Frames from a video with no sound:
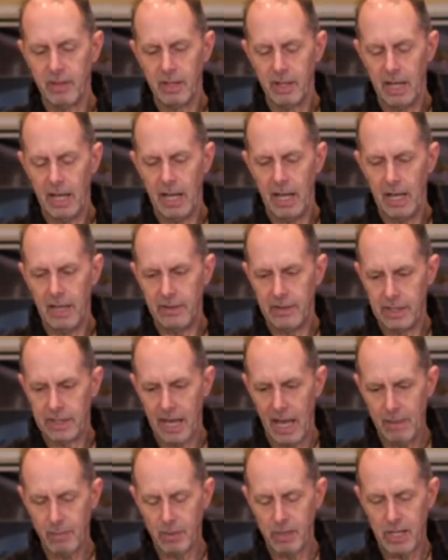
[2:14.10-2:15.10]
the
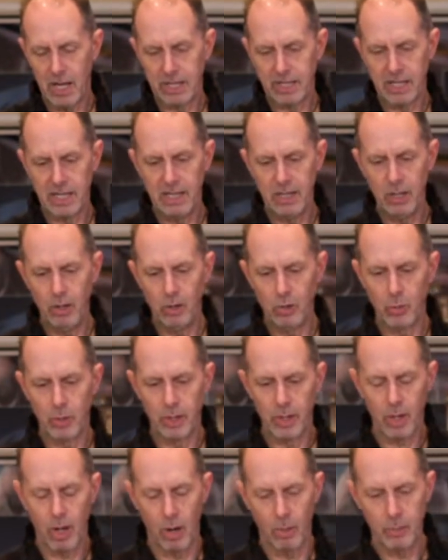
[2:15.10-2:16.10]
type of chassis they use with a
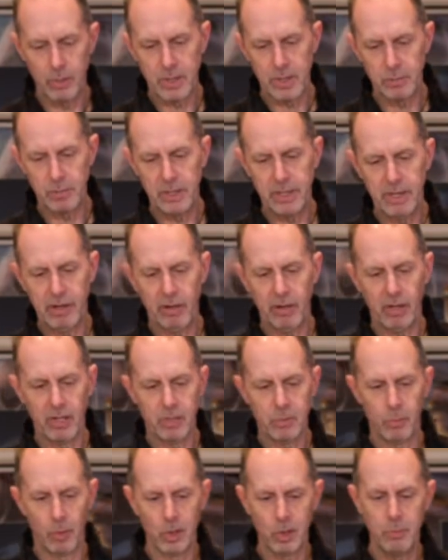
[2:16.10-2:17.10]
composite material,
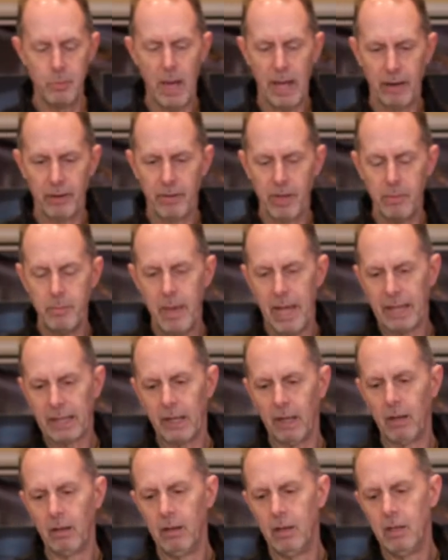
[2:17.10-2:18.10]
is much better than
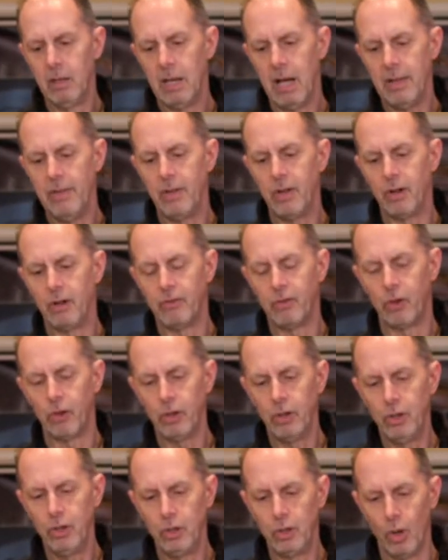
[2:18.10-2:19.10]
metal, and therefore
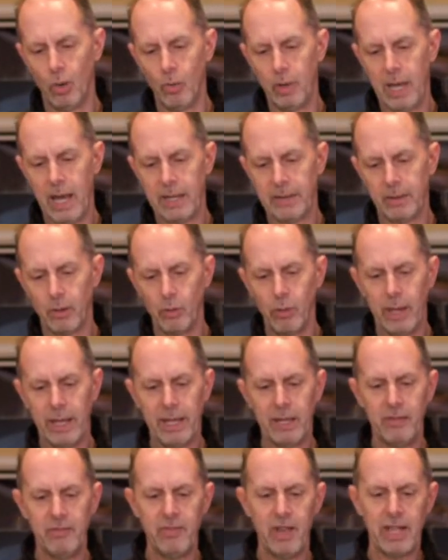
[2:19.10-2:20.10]
you don't get the
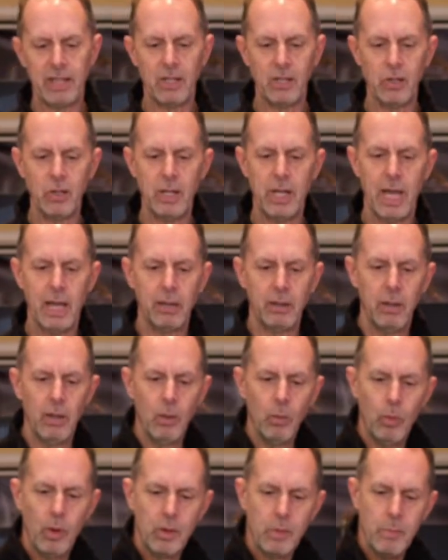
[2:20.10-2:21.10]
ringing effect that you get
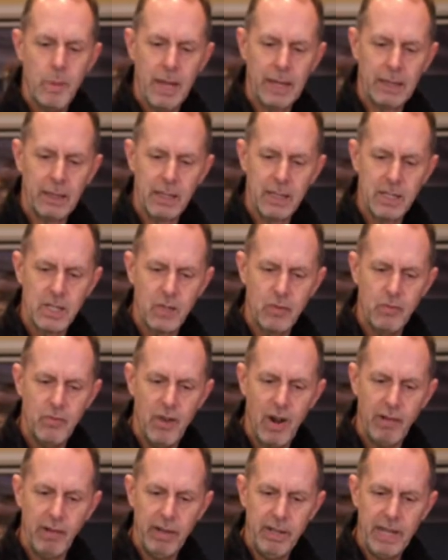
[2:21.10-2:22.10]
with metal. This is
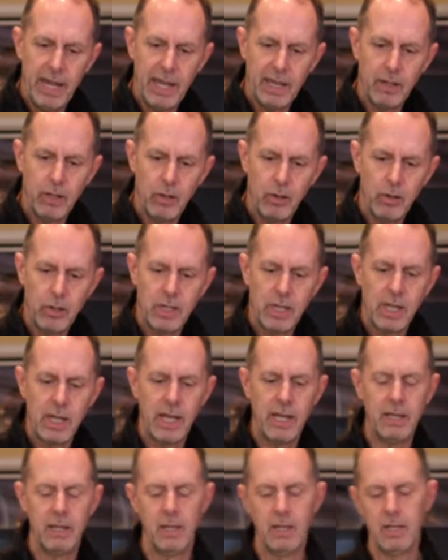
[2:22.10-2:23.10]
very dead
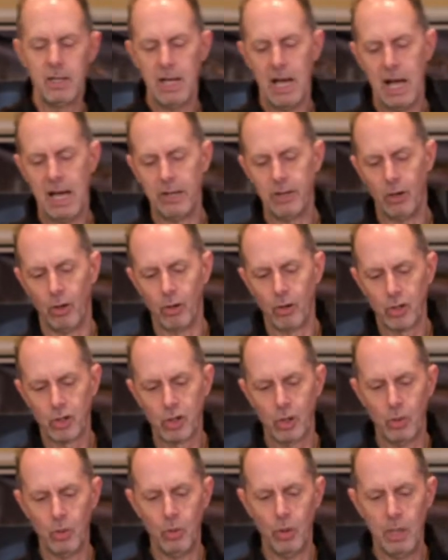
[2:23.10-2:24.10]
acoustically. And
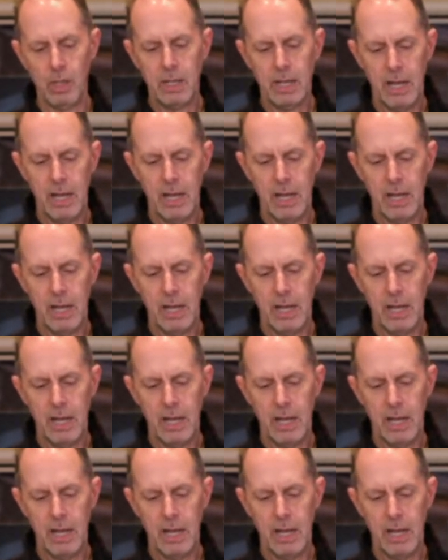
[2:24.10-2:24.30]
also,